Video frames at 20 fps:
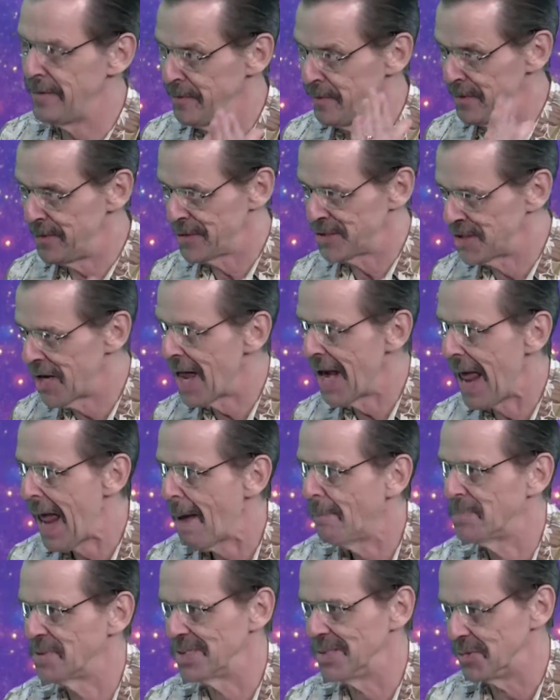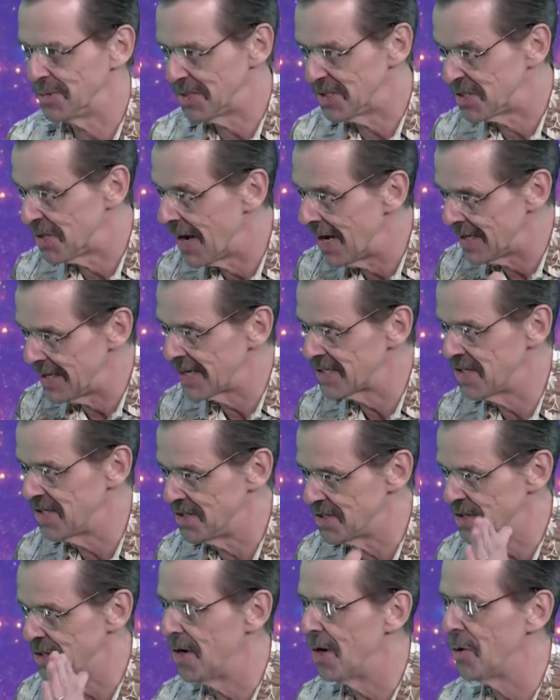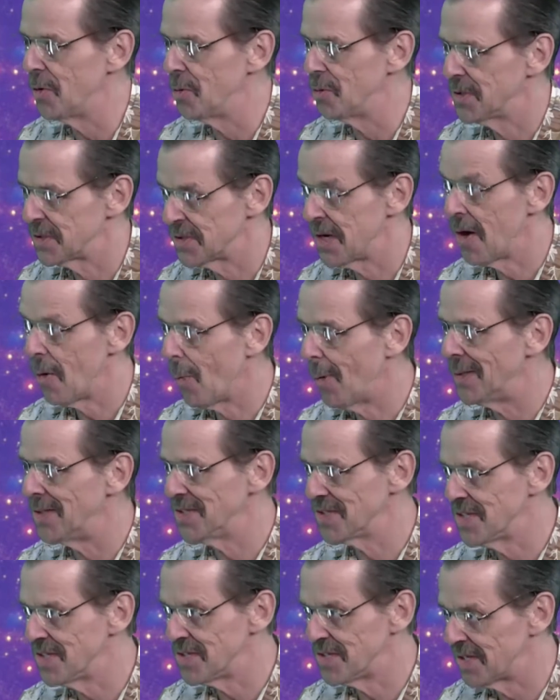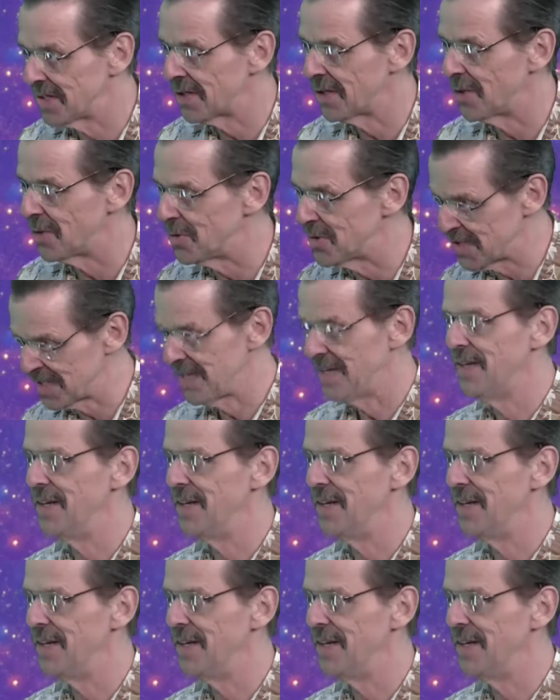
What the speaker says: It's not absolutes. It's not yeses and nos. It's not ones and zeros.